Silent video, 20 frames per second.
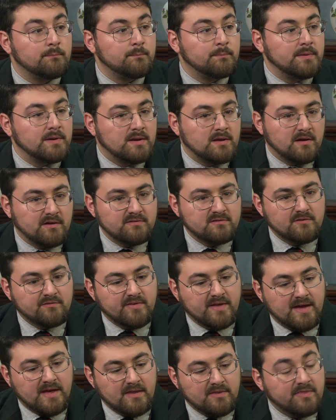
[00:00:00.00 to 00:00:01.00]
because of
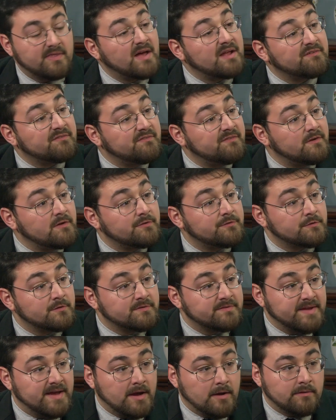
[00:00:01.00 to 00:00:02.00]
that, that
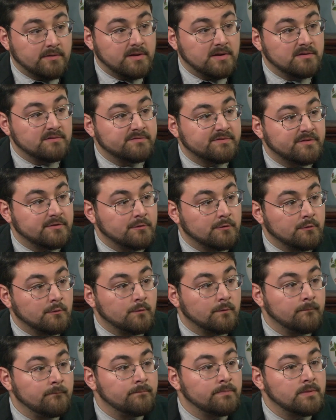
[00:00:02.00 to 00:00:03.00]
filtered down into
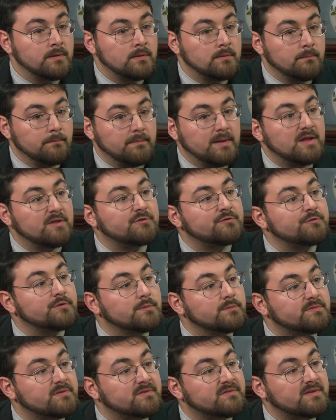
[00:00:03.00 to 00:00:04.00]

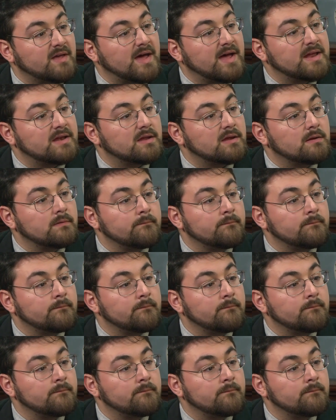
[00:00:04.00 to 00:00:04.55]
mainstream society.